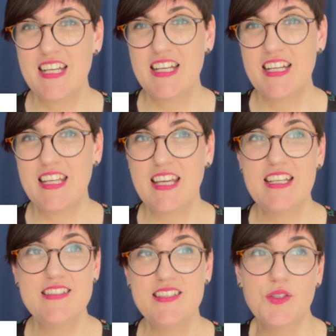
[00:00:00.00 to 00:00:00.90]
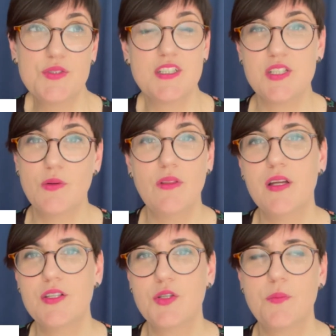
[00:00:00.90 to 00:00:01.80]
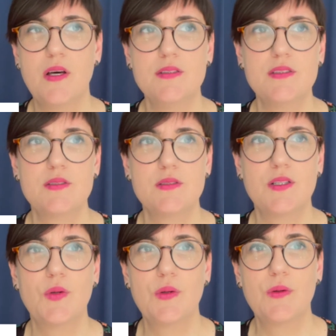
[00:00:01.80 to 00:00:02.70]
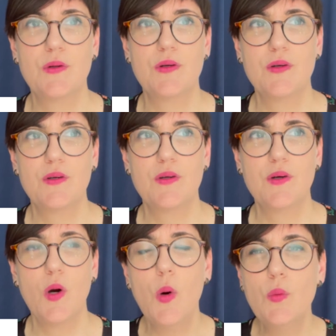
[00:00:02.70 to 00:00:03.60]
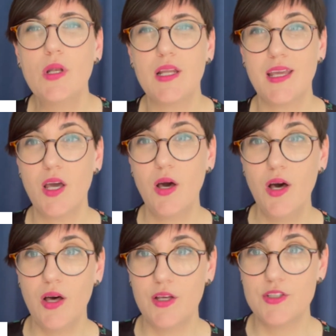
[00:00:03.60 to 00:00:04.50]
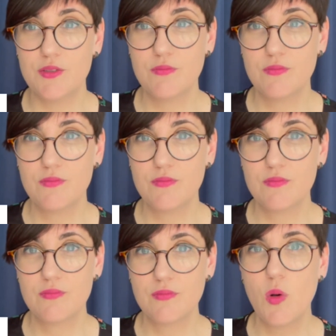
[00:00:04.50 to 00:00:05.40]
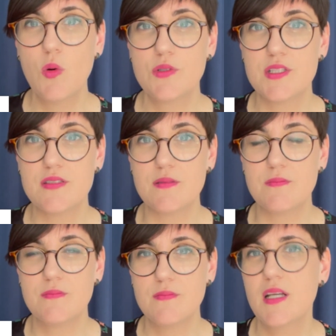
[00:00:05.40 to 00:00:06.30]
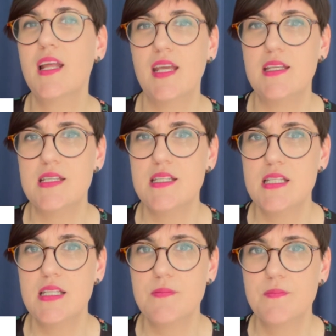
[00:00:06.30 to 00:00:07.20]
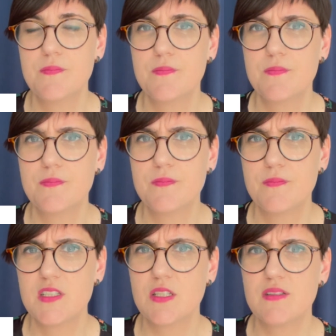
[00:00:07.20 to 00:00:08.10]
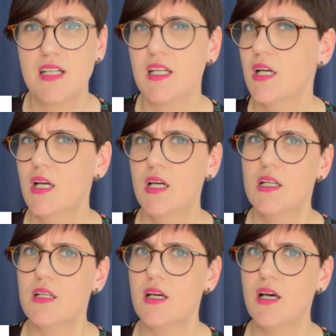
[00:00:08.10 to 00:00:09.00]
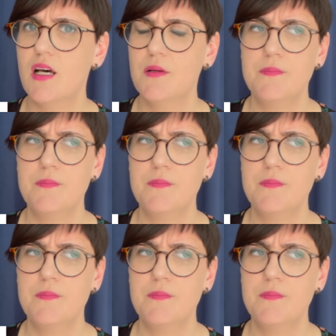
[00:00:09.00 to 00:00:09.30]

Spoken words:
Yeah, so she told our new boss, who only heard autism and ADD. She's like, nah,